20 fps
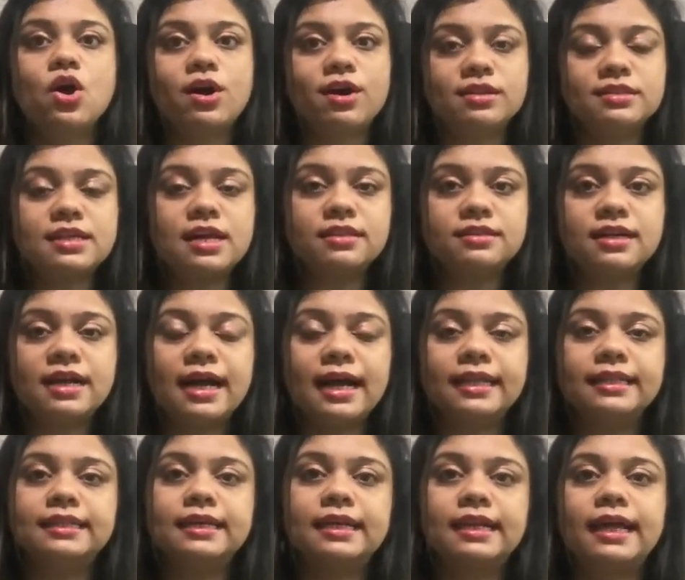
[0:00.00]
On the other
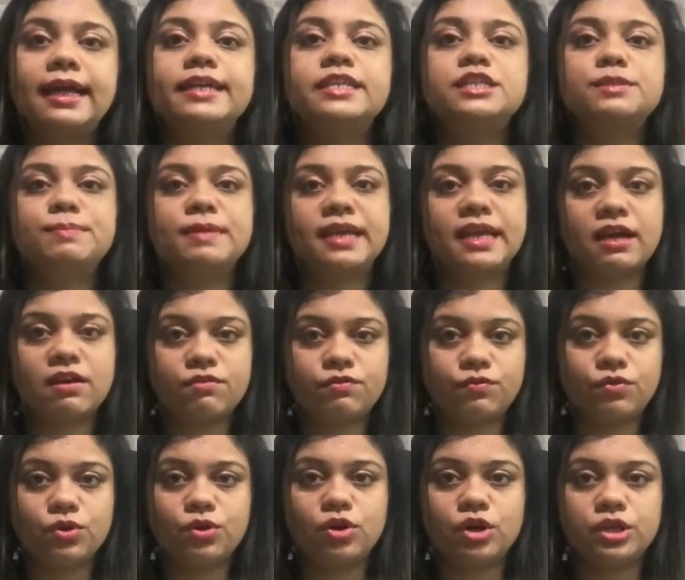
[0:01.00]
hand, the client may have
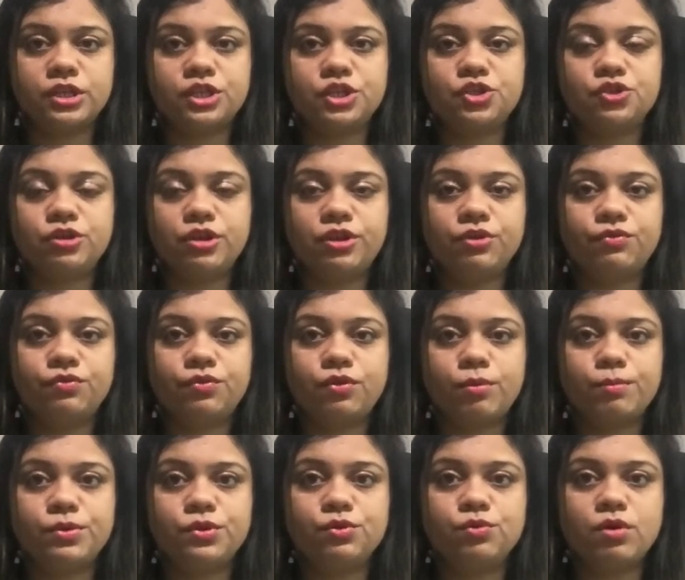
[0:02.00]
forgotten to
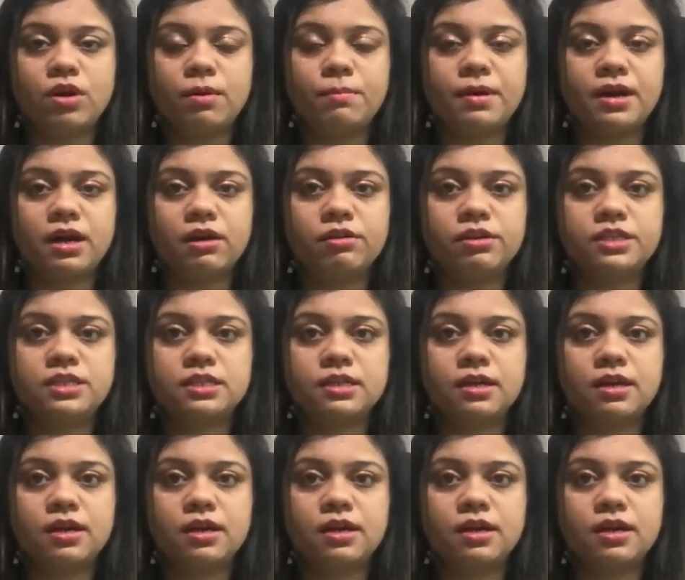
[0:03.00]
inform you about